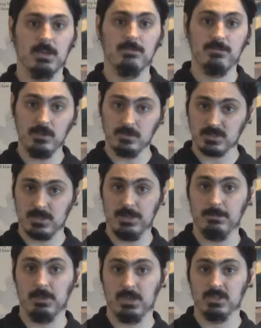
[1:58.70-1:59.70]
It feels
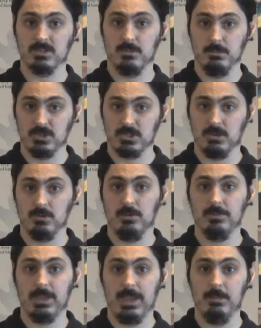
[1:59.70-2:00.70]
like, because of the material
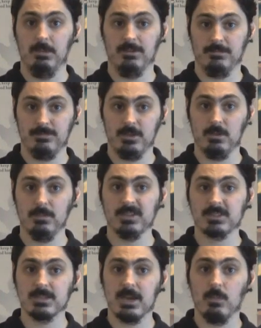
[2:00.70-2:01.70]
of the animated film,
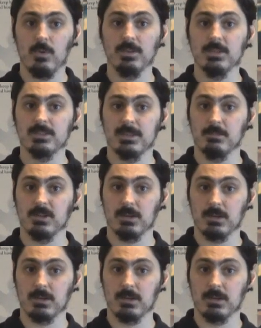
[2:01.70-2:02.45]
it's not one they seem to